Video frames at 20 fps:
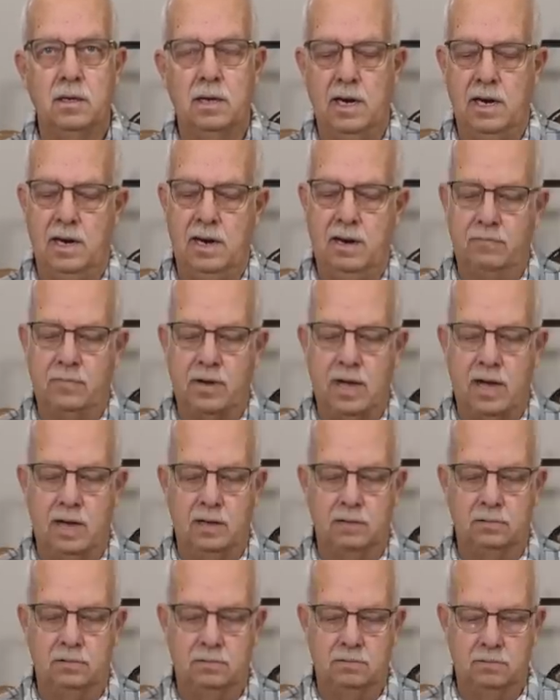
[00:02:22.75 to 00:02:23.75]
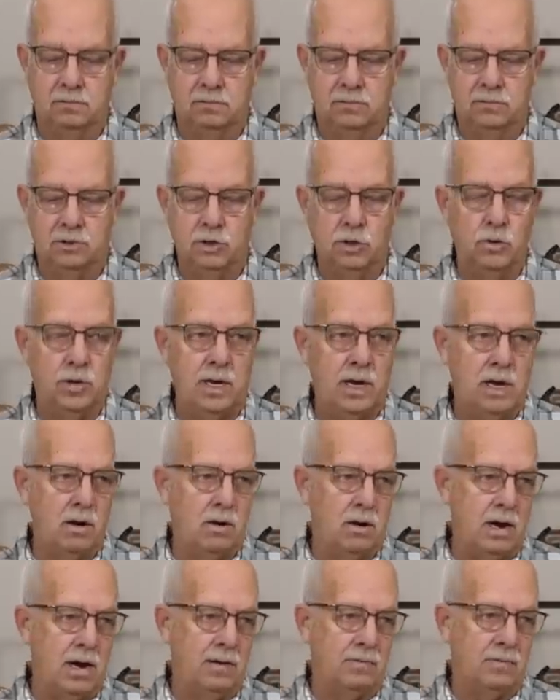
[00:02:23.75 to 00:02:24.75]
And I've got two
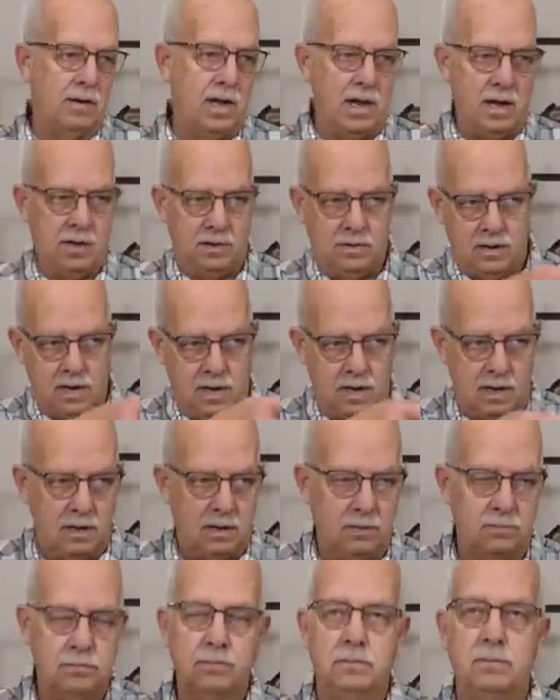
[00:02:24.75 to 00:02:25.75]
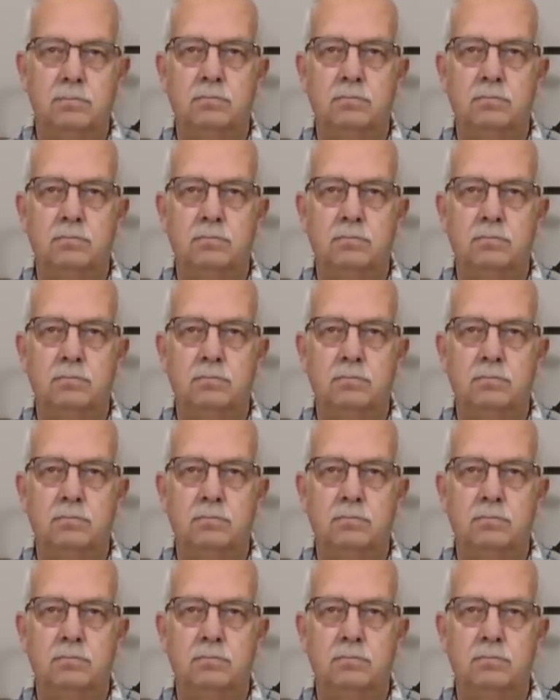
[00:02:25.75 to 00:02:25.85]
here and I've got uh,